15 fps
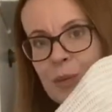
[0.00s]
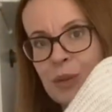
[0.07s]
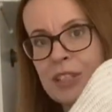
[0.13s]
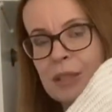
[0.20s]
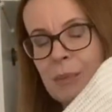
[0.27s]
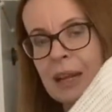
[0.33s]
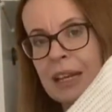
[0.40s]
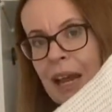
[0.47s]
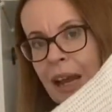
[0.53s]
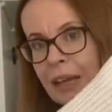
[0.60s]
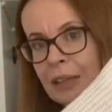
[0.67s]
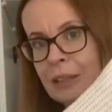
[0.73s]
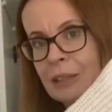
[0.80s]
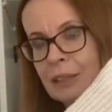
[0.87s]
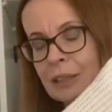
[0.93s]
one's a bit
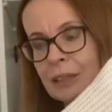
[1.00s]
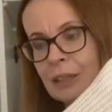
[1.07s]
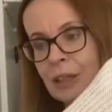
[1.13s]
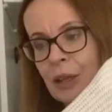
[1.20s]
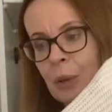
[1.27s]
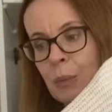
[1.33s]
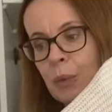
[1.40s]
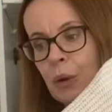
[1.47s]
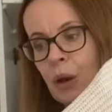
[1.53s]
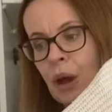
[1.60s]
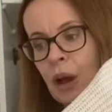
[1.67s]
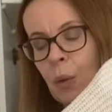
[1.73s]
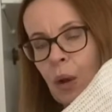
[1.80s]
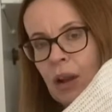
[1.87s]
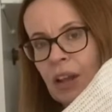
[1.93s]
knackered, but I
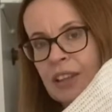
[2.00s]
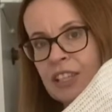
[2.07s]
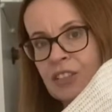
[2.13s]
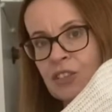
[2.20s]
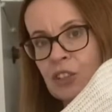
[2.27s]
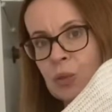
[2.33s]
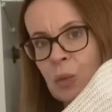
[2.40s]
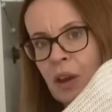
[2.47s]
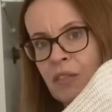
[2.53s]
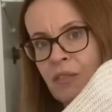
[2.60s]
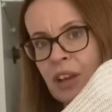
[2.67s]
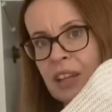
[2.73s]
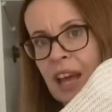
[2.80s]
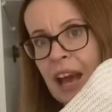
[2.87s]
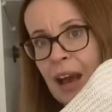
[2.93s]
quite like this to just wear around
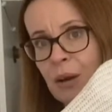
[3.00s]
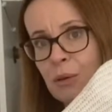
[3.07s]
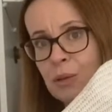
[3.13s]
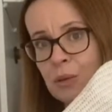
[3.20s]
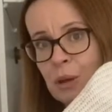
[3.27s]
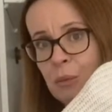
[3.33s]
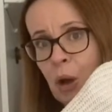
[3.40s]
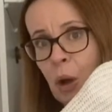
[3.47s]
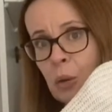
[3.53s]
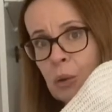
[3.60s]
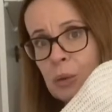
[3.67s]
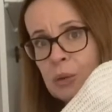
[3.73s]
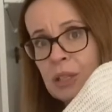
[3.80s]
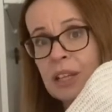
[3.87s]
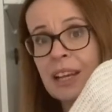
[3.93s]
the house when I'm
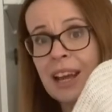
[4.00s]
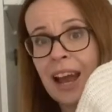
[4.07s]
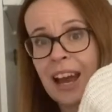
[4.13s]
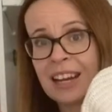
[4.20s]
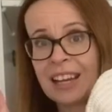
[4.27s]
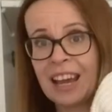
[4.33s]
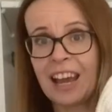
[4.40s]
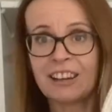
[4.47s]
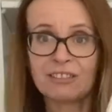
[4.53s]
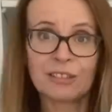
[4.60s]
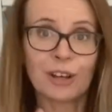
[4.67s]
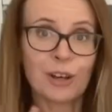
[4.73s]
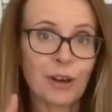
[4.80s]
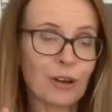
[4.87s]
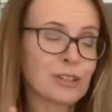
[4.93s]
cold. And again,
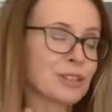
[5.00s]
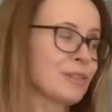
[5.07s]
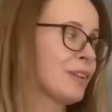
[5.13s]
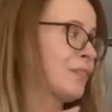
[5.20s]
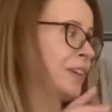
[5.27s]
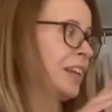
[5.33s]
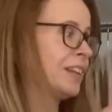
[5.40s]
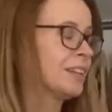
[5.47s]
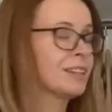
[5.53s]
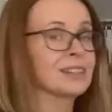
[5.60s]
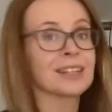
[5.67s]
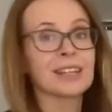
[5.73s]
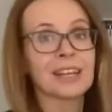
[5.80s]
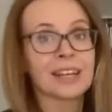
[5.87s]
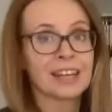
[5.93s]
cost of living,
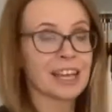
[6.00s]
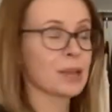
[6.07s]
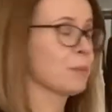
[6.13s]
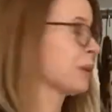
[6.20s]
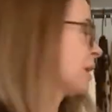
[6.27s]
keeping